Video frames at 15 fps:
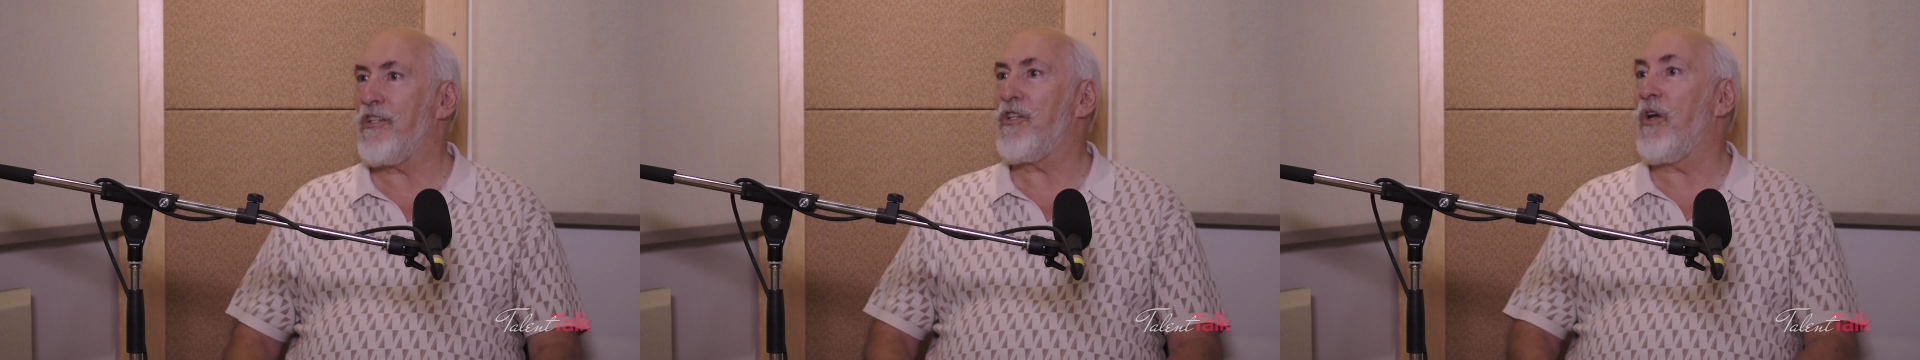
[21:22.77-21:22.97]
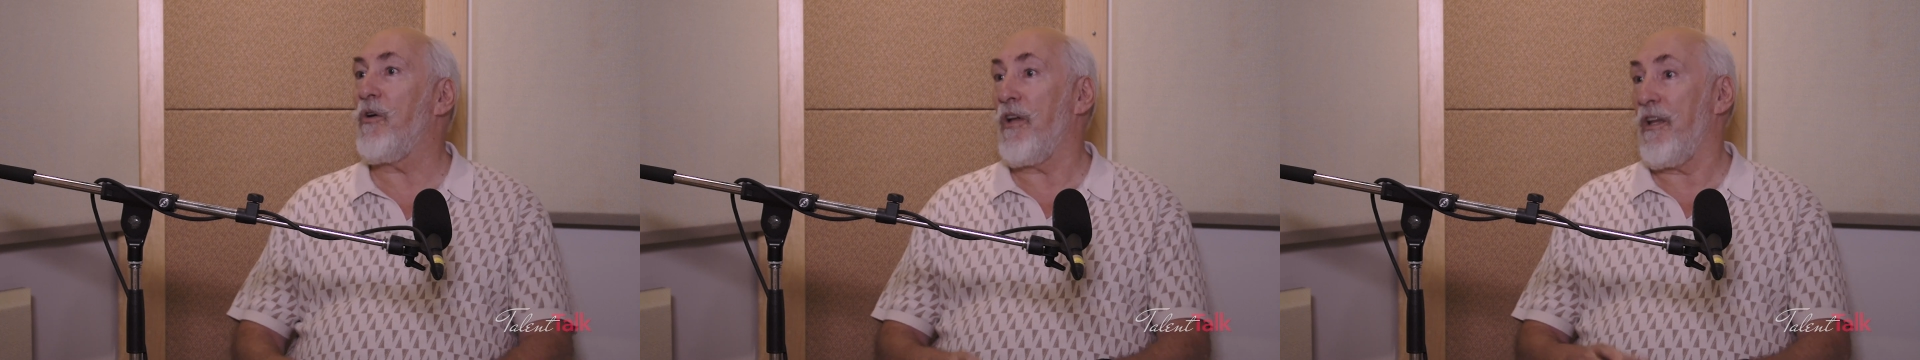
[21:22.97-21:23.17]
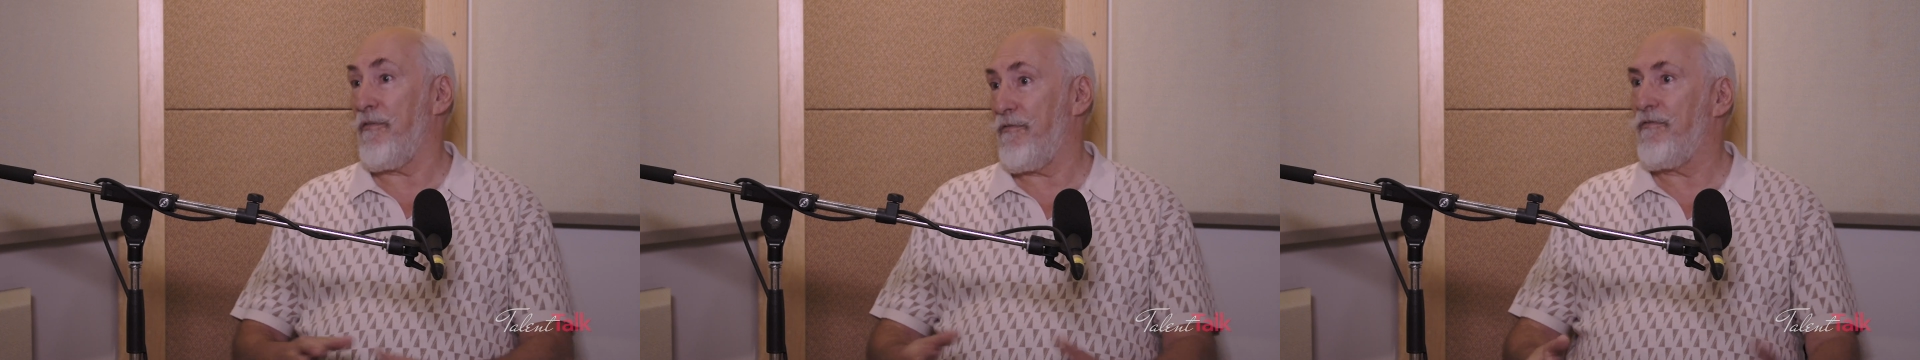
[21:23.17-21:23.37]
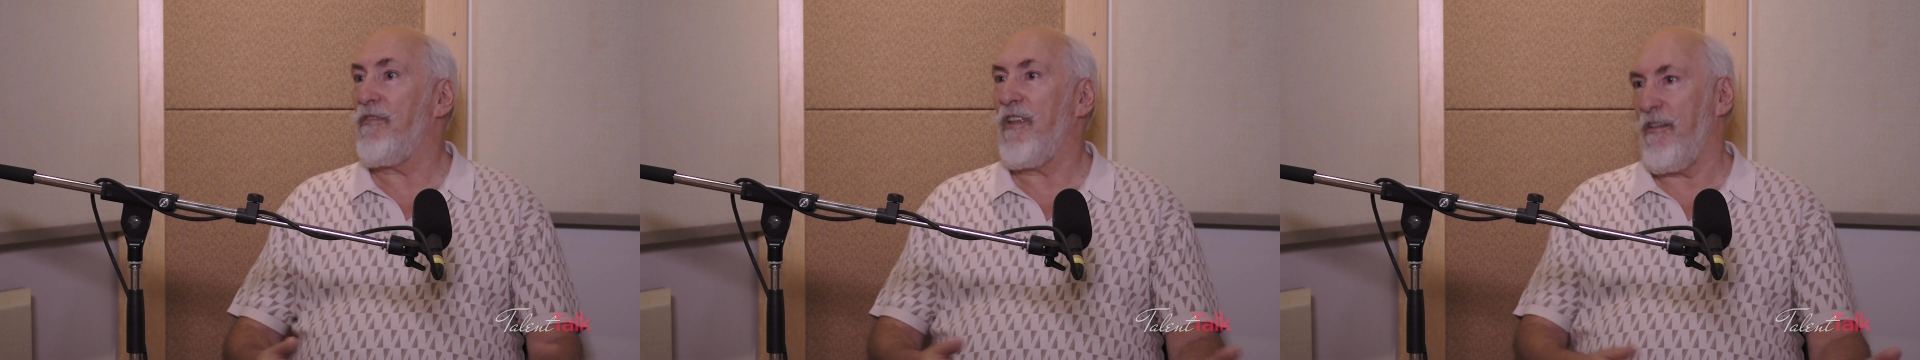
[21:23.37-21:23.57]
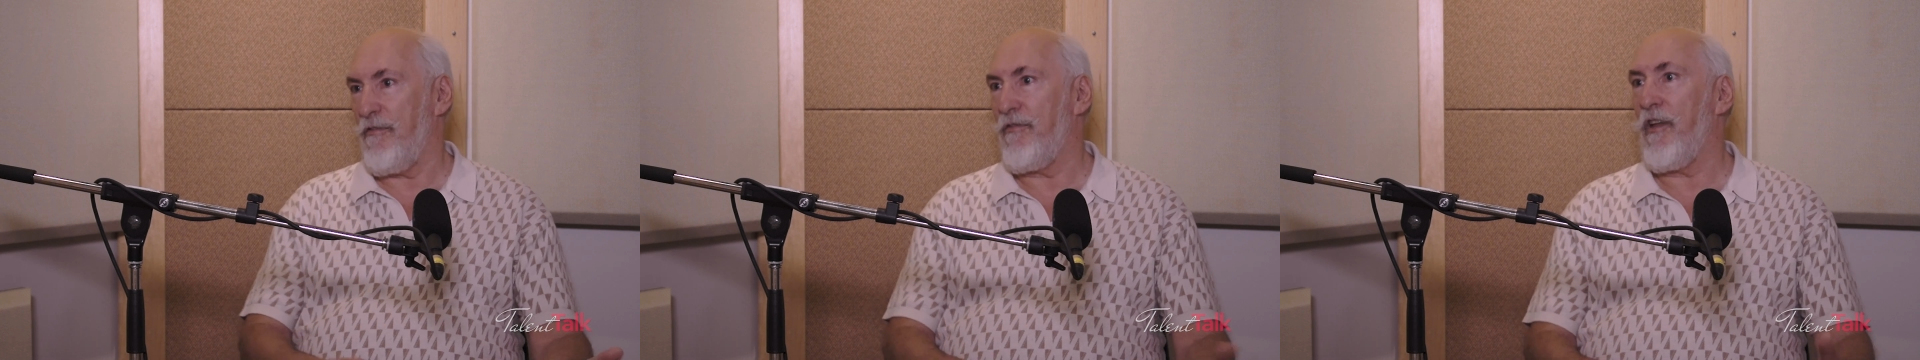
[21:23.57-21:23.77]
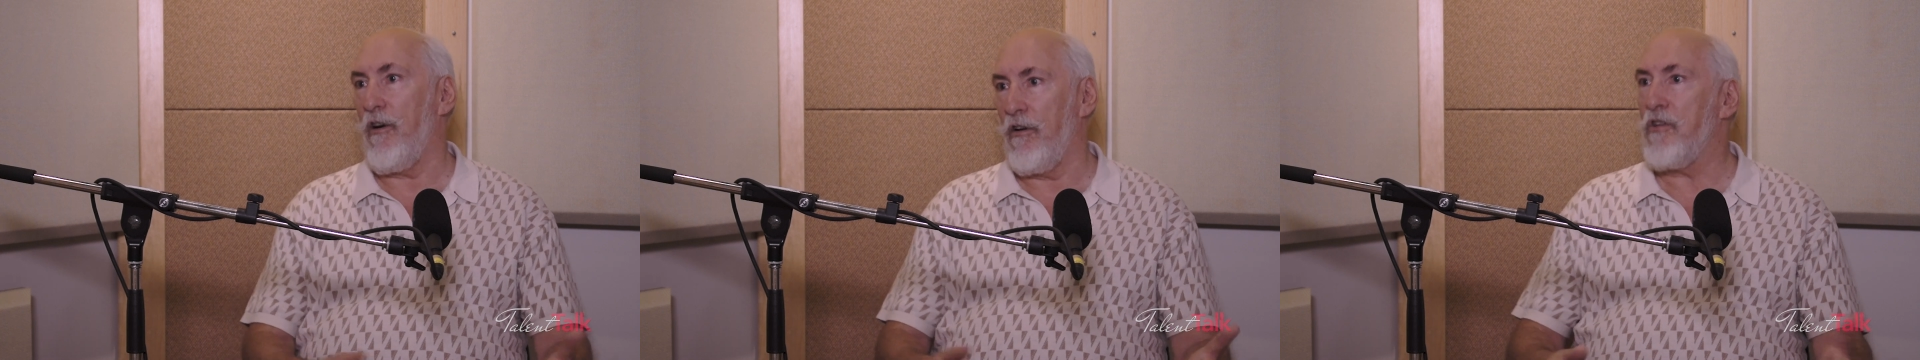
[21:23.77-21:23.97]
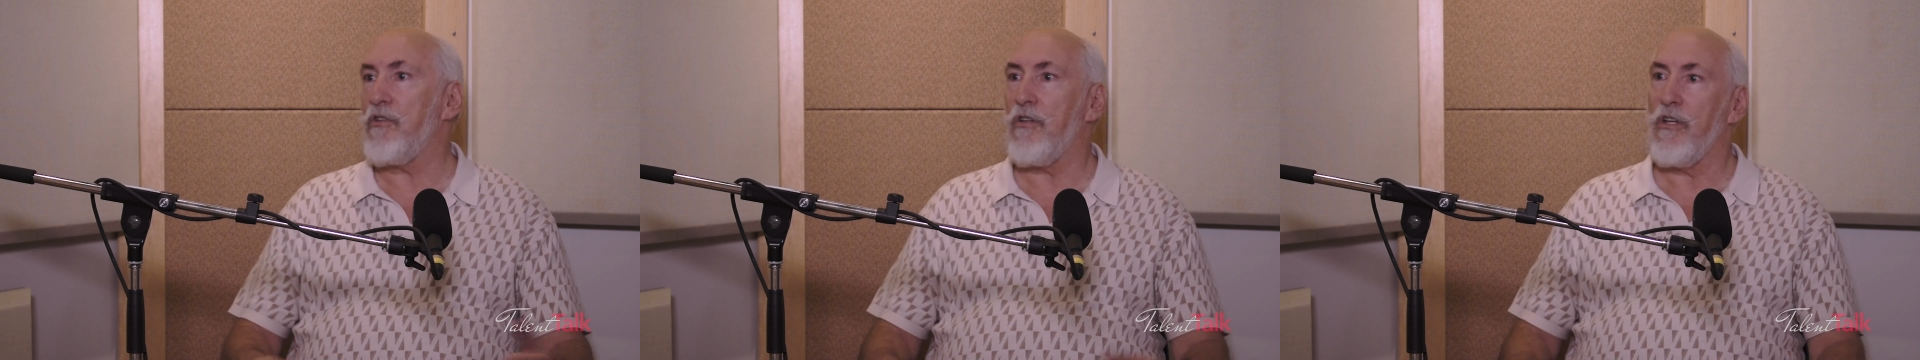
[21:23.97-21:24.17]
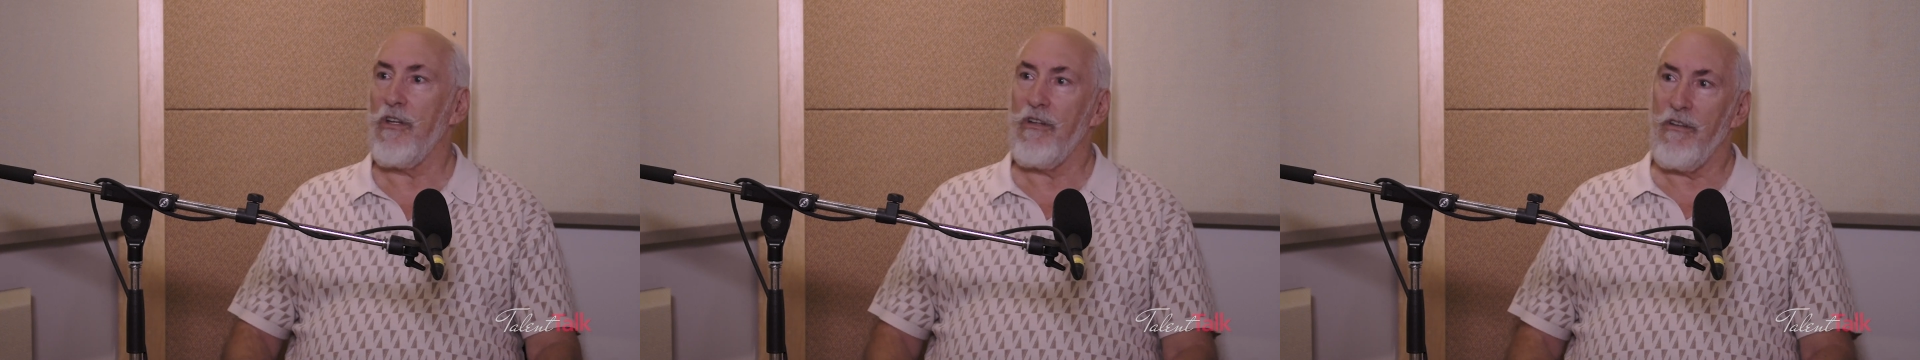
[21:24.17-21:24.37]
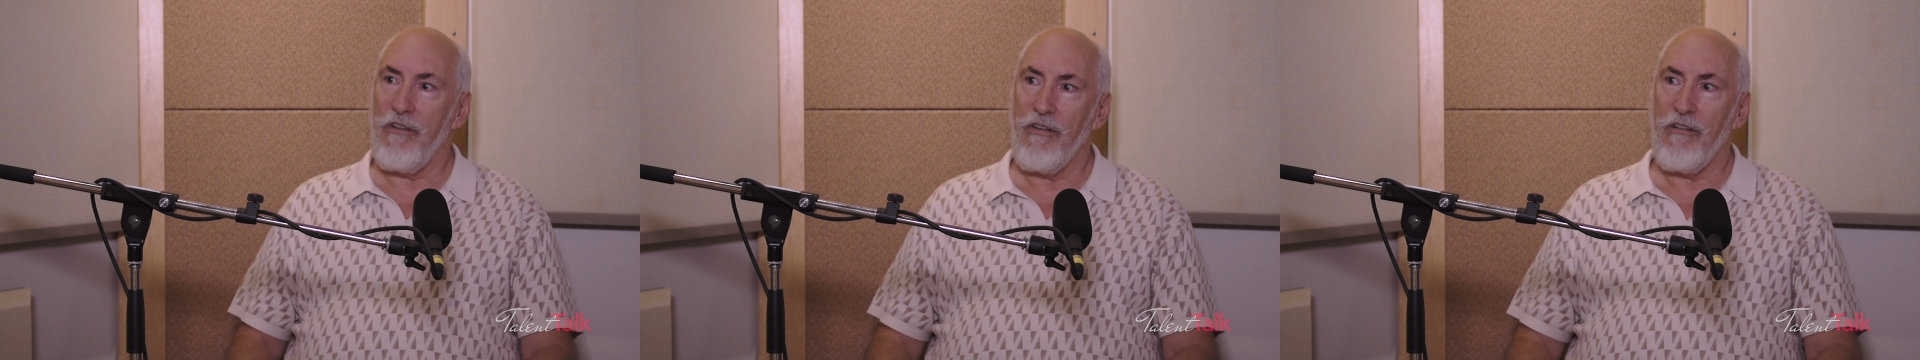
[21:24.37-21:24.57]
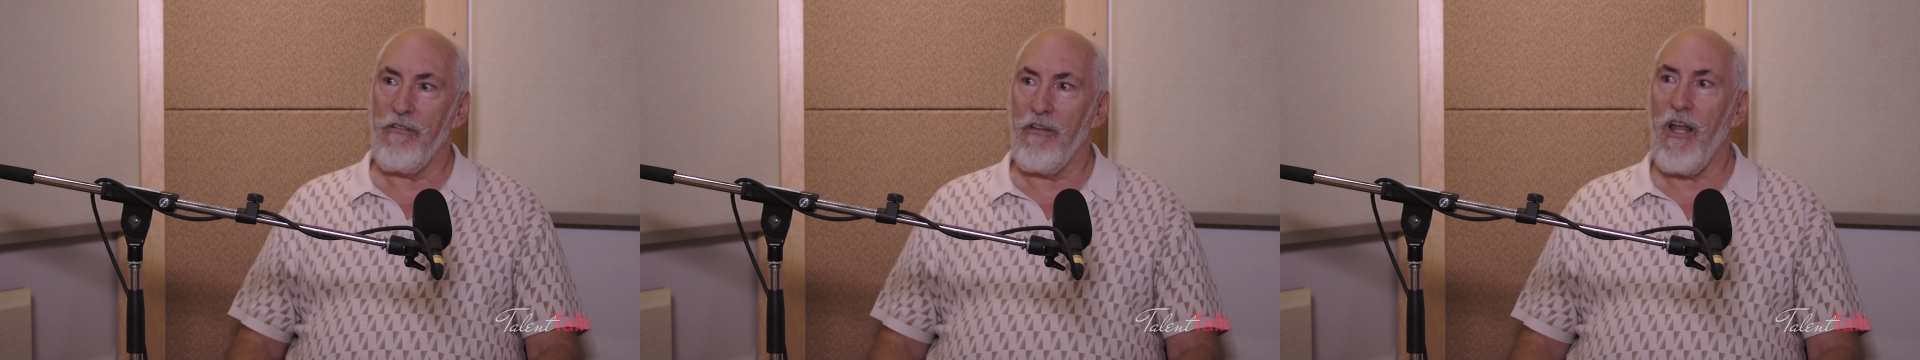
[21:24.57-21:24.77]
So if there is
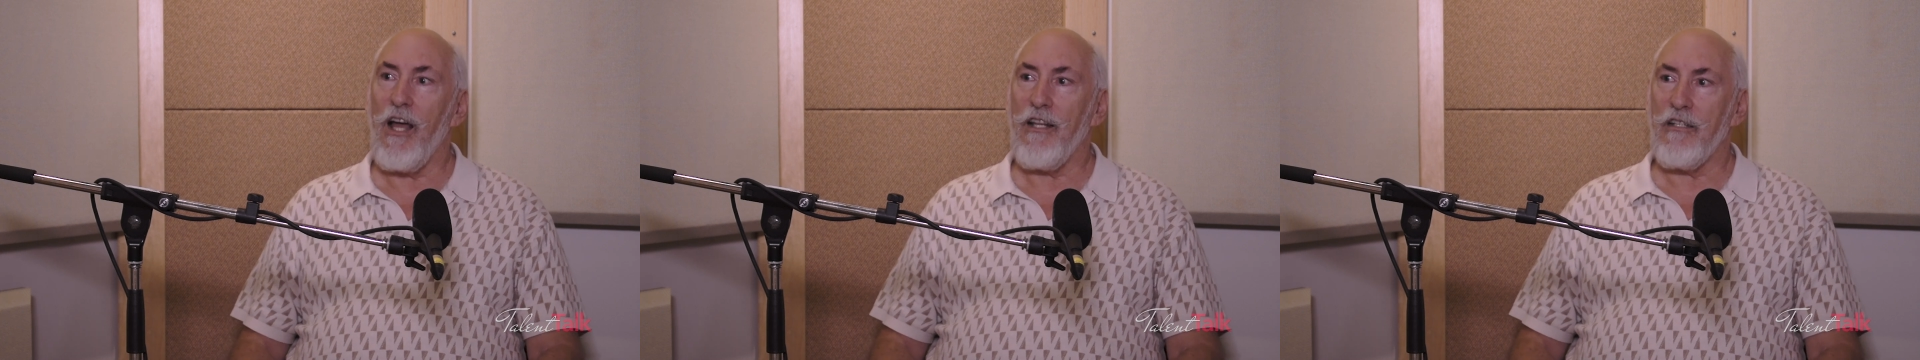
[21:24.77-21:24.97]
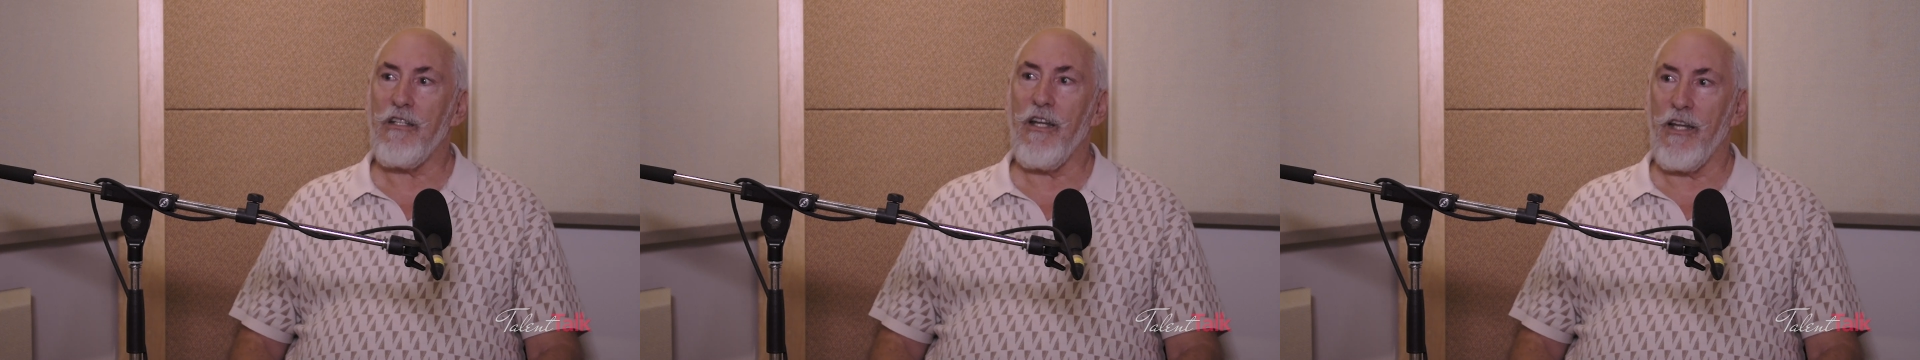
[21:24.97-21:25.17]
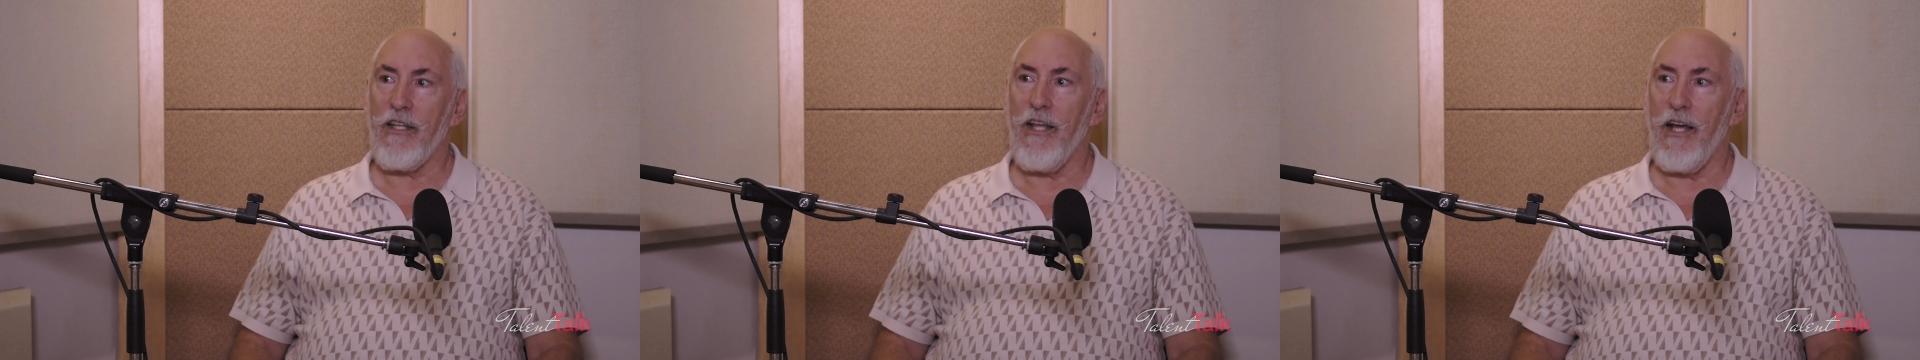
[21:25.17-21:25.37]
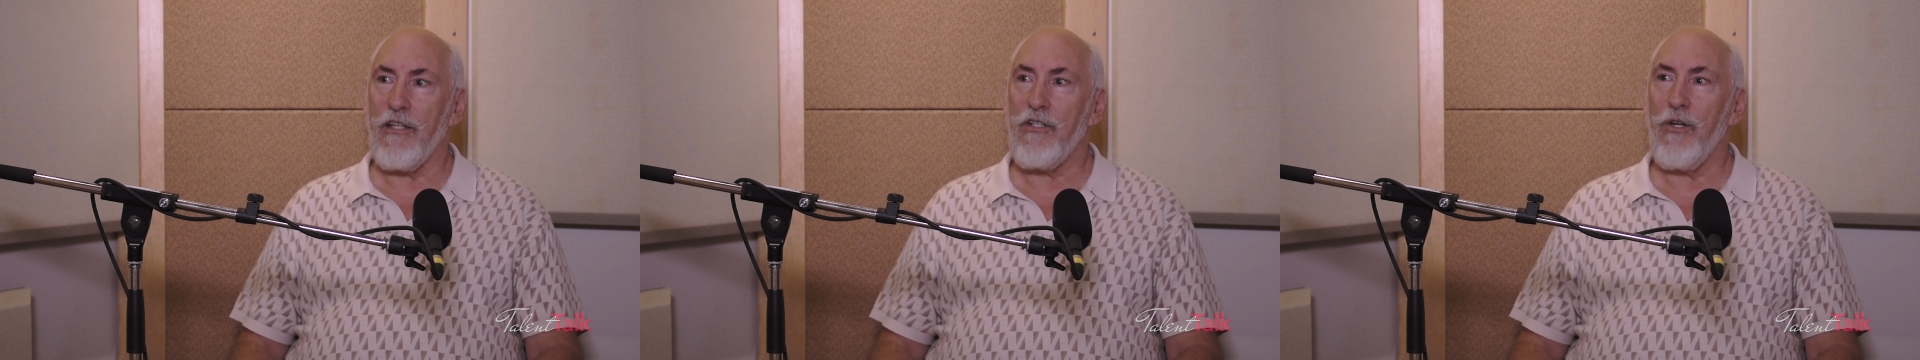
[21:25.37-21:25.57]
lines like that.